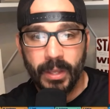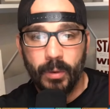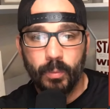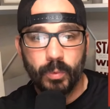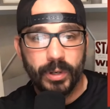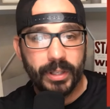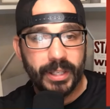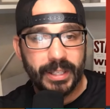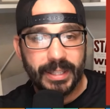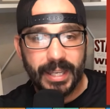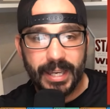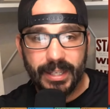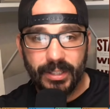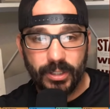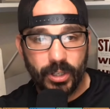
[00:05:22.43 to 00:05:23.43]
Really
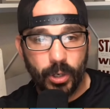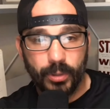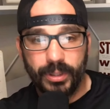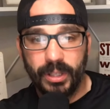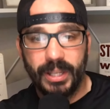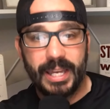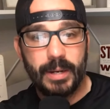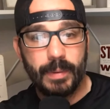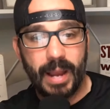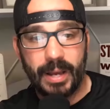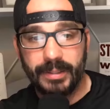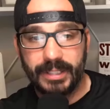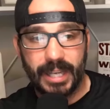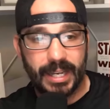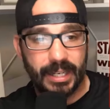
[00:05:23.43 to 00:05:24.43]
then, the late
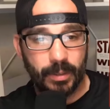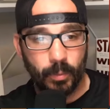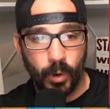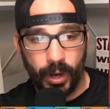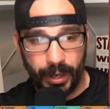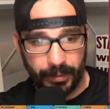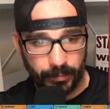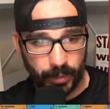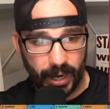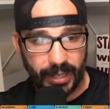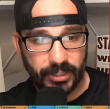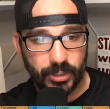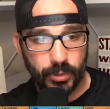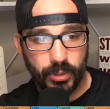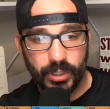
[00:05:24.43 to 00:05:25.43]
round tight end 1,
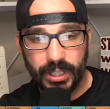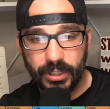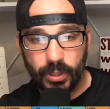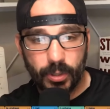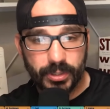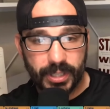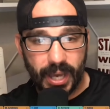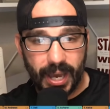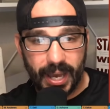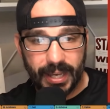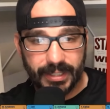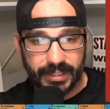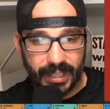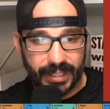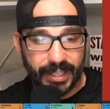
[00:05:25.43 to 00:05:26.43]
right? So you get those
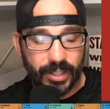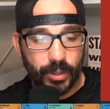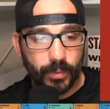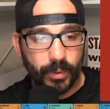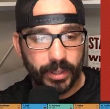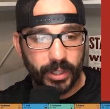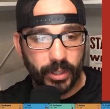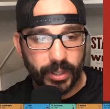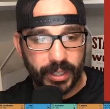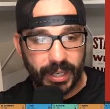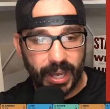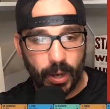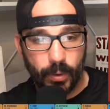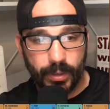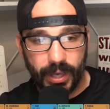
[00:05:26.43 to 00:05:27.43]
guys, and then you're really looking
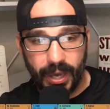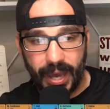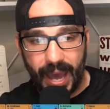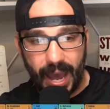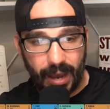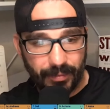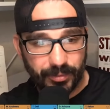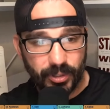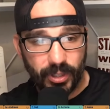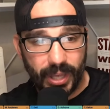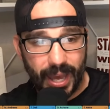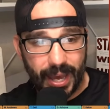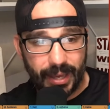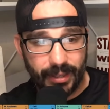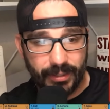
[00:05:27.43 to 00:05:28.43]
at, okay, after
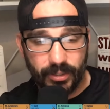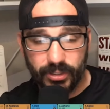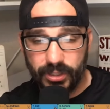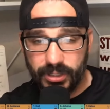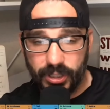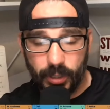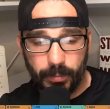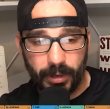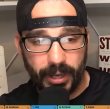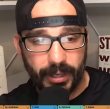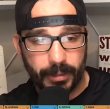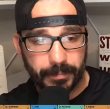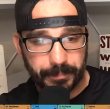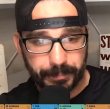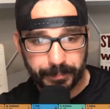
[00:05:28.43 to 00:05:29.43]
that, there's a tier break.
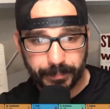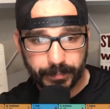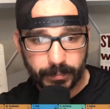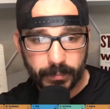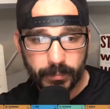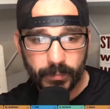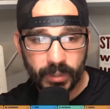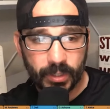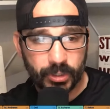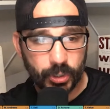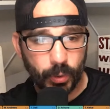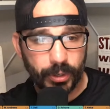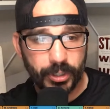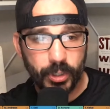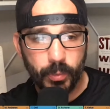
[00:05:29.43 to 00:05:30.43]

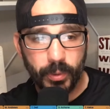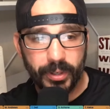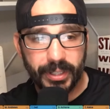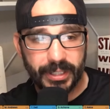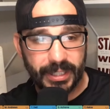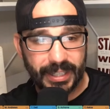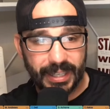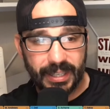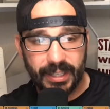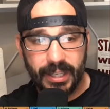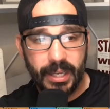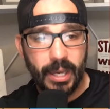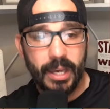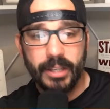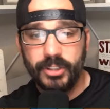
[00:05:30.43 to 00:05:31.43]
So are you willing to get
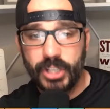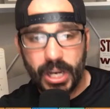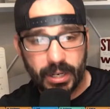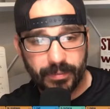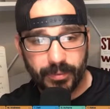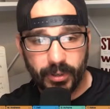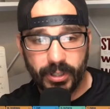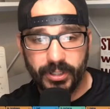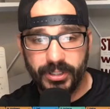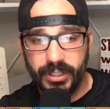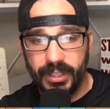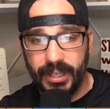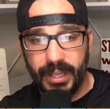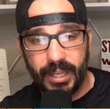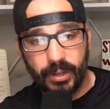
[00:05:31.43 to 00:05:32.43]
Jake Ferguson
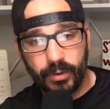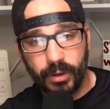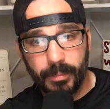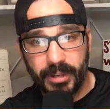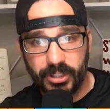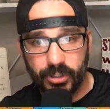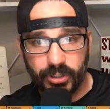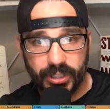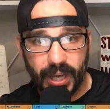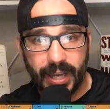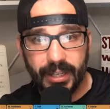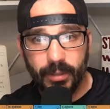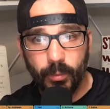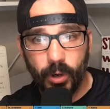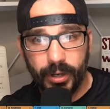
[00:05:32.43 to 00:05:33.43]
and Ingram as your
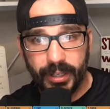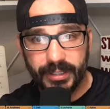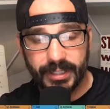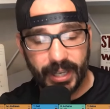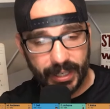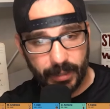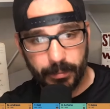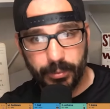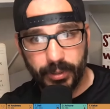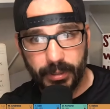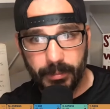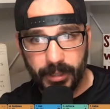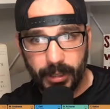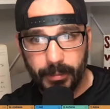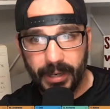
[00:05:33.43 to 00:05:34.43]
tight end 1 and tight end
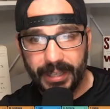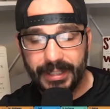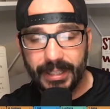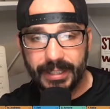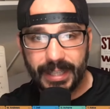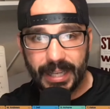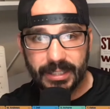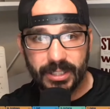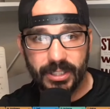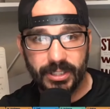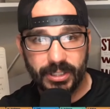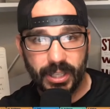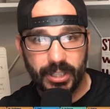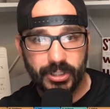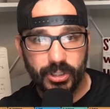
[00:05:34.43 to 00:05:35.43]
premium? And I think that's a
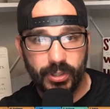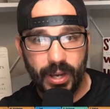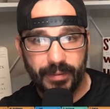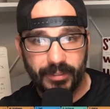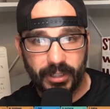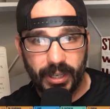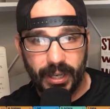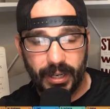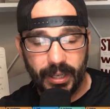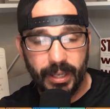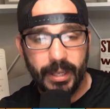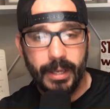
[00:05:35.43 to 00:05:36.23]
discussion you have to kind of